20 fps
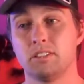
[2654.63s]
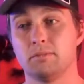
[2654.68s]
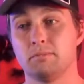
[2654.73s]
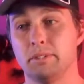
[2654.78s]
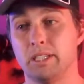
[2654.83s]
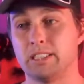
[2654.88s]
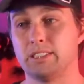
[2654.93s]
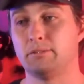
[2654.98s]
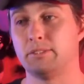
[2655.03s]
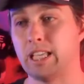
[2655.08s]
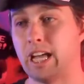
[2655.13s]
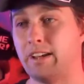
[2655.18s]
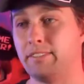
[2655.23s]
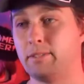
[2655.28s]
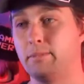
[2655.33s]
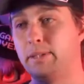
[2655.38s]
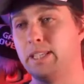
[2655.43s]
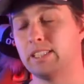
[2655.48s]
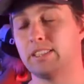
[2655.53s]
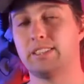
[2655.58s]
because it would have
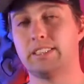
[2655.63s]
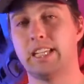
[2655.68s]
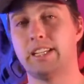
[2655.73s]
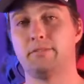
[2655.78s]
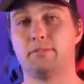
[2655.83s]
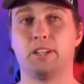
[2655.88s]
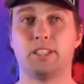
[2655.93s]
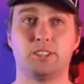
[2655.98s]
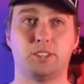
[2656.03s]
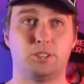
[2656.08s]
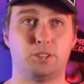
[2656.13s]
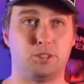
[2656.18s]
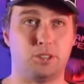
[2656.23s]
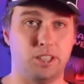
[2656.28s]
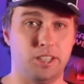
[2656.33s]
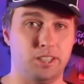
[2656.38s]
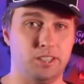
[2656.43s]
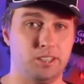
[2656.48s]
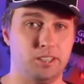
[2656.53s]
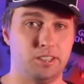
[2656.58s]
to be a state
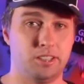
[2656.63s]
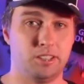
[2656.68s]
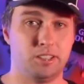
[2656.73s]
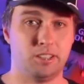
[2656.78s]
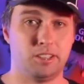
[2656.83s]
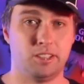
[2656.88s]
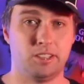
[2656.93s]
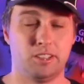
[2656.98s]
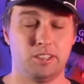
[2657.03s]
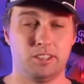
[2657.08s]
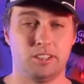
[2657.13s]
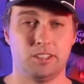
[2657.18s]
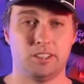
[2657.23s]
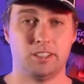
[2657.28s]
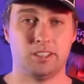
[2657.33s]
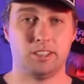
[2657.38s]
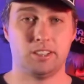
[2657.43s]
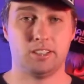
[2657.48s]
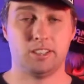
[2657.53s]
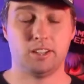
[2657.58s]
registry
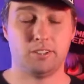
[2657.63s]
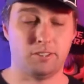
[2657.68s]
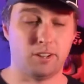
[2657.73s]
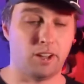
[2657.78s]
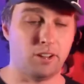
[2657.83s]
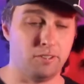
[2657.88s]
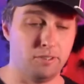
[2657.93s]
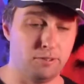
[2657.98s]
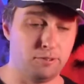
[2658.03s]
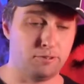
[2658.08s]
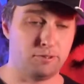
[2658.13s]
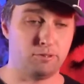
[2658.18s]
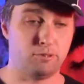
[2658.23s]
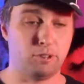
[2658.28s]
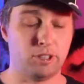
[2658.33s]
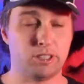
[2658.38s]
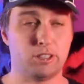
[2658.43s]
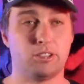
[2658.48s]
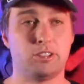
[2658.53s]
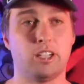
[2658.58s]
of
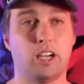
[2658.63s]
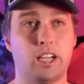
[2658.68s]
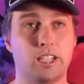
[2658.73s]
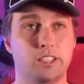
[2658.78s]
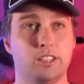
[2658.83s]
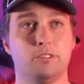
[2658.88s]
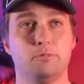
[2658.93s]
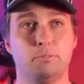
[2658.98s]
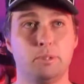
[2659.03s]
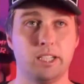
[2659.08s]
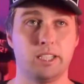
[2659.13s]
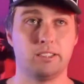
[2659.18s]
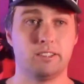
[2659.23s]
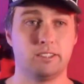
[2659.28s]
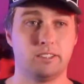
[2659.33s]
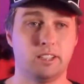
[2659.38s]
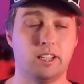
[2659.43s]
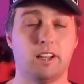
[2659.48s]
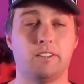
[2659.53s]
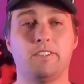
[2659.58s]
whether or not you've
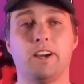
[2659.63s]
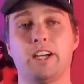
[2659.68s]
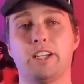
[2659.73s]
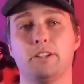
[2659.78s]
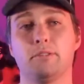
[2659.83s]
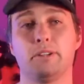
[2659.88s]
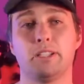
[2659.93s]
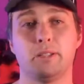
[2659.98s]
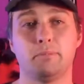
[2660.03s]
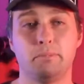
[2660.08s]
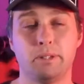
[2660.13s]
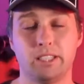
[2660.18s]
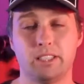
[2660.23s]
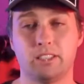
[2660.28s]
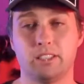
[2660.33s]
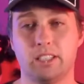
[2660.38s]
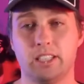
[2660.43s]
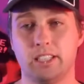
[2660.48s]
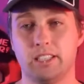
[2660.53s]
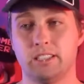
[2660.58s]
been evaluated
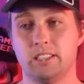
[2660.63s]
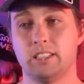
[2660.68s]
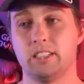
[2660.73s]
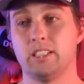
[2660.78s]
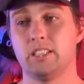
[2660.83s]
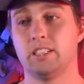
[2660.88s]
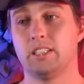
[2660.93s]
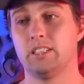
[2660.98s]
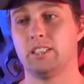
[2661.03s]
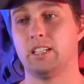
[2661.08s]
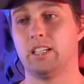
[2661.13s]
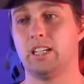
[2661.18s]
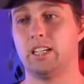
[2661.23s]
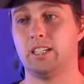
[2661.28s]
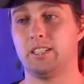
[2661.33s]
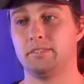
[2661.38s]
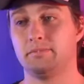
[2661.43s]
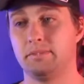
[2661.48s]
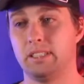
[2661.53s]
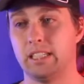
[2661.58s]
mentally.
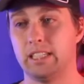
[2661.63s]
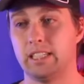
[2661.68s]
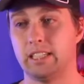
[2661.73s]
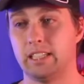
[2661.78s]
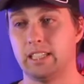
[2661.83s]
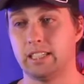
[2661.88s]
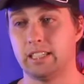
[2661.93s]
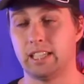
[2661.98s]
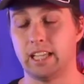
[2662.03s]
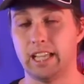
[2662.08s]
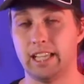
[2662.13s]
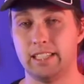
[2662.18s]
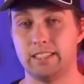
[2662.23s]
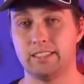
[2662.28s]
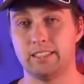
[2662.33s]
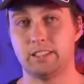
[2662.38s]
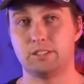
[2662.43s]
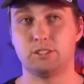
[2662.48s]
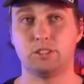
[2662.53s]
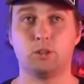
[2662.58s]
And
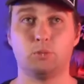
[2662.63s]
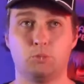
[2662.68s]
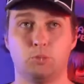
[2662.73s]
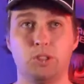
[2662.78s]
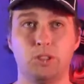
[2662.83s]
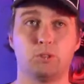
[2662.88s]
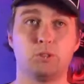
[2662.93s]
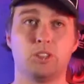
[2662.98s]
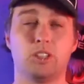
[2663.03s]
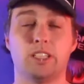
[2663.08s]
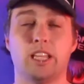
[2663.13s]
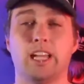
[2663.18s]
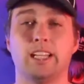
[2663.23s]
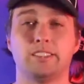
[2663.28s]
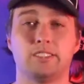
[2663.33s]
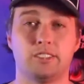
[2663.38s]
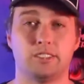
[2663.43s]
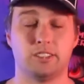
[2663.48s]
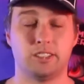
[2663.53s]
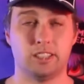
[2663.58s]
there's no real good
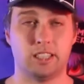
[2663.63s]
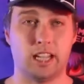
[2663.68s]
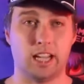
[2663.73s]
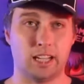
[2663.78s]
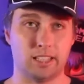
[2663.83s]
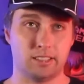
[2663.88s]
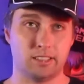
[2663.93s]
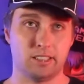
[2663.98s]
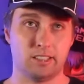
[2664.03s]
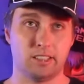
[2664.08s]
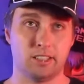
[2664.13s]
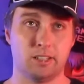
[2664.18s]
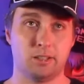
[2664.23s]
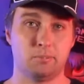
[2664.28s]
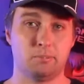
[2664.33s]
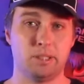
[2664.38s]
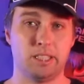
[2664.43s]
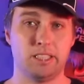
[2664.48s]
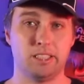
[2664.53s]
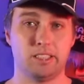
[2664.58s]
answer to that.
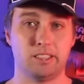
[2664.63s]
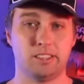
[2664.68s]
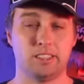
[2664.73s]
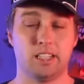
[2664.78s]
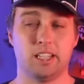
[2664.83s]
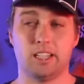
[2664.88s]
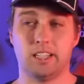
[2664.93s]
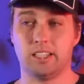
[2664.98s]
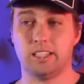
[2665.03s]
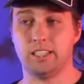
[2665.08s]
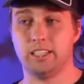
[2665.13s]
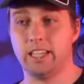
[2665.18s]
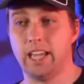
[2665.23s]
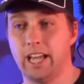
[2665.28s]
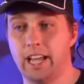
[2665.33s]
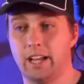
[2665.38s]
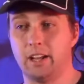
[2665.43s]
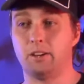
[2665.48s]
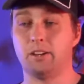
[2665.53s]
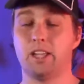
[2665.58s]
Because,
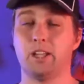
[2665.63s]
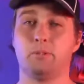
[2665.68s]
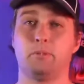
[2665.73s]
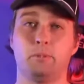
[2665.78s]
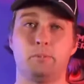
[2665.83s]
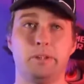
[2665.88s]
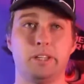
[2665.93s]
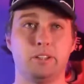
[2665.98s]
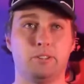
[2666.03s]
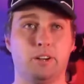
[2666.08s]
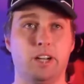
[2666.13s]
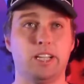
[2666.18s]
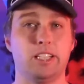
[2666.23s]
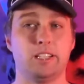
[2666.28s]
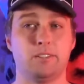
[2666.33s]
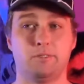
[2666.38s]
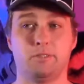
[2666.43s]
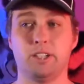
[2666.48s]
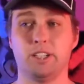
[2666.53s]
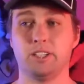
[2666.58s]
yeah, it would be great
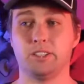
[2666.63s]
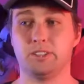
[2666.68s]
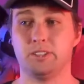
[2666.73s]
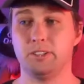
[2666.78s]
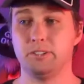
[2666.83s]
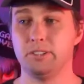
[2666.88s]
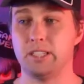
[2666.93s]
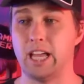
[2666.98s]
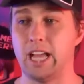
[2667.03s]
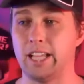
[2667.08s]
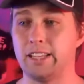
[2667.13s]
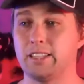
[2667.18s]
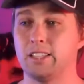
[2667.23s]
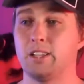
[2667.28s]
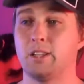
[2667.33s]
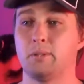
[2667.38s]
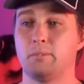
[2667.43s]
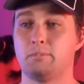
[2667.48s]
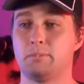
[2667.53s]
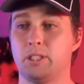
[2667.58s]
if we could do that.
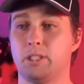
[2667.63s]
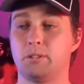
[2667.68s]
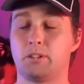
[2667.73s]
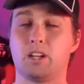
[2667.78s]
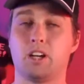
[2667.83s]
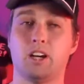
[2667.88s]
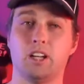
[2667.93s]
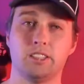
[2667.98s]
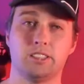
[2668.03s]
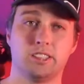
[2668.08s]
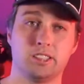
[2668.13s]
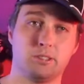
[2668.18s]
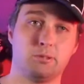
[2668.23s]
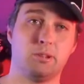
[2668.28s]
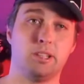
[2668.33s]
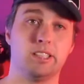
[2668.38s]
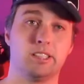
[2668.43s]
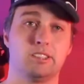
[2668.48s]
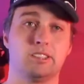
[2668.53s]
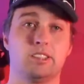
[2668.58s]
The
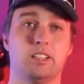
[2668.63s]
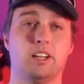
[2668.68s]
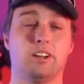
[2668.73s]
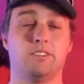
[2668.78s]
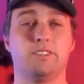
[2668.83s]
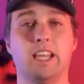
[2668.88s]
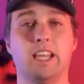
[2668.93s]
consequence of